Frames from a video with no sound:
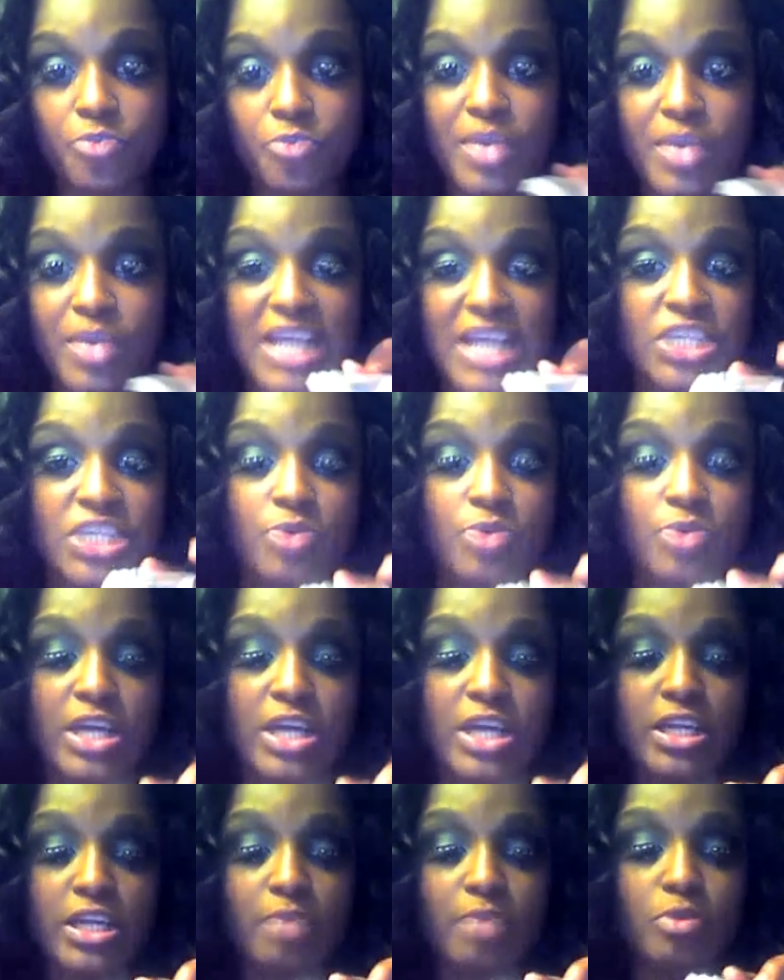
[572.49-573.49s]
but I just wound
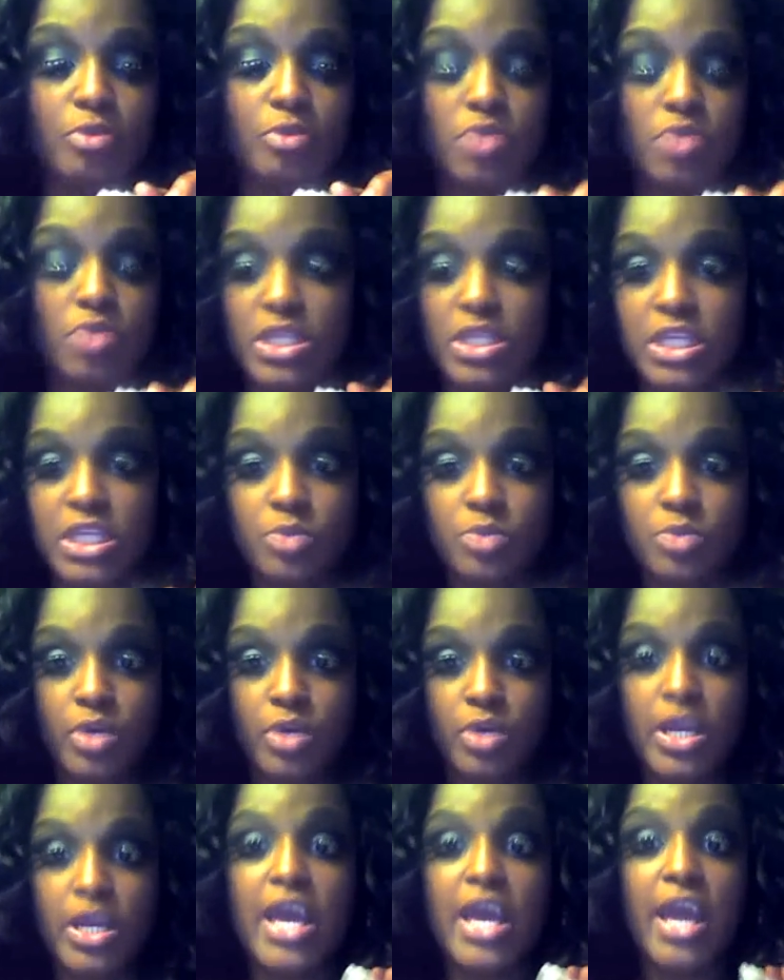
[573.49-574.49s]
up using this
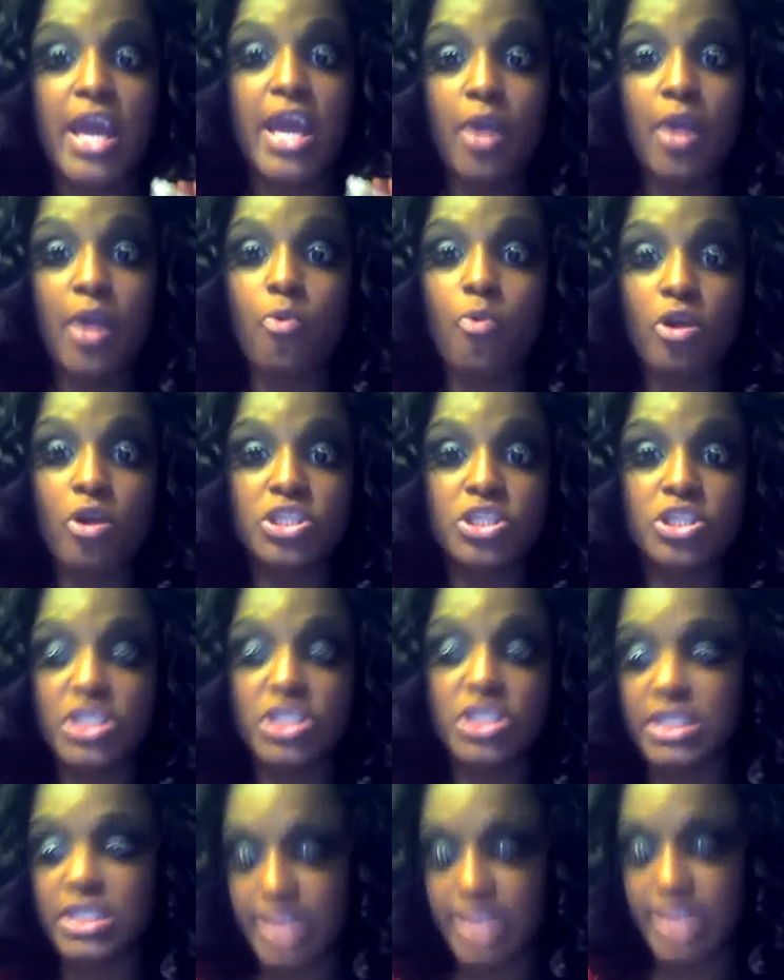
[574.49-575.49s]
one. It worked just
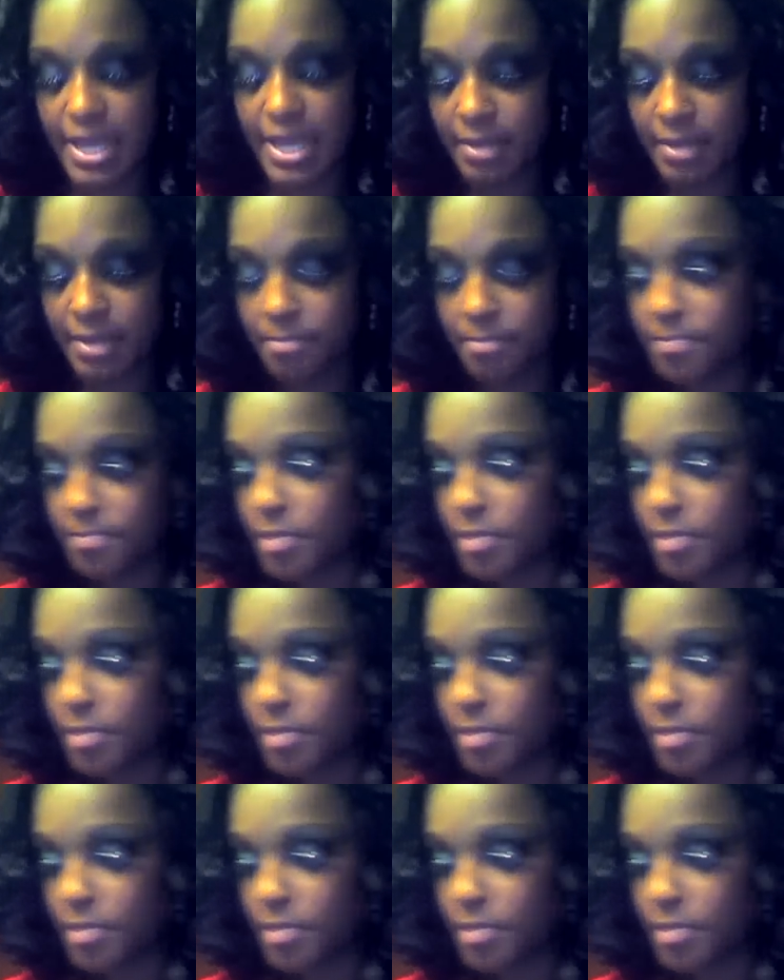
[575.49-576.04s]
the same.